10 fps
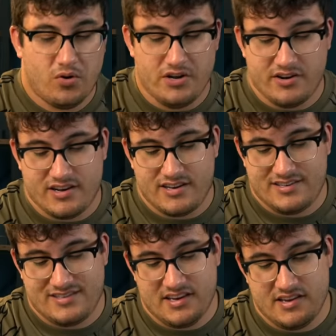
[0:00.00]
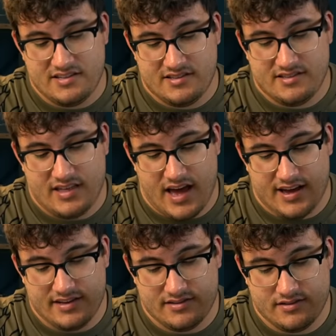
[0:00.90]
Well, you're going to see
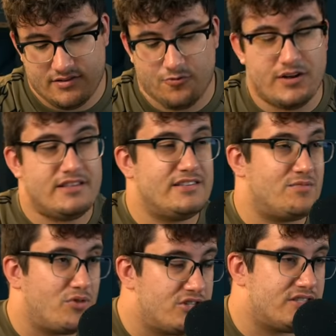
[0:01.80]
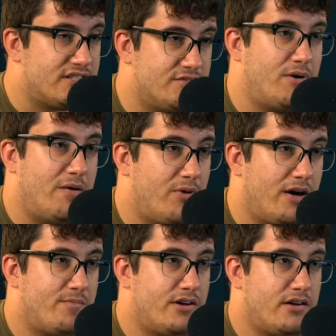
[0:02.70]
that when these emergencies pop
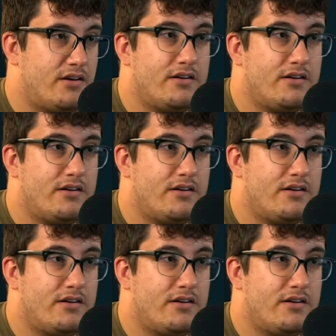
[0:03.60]
up,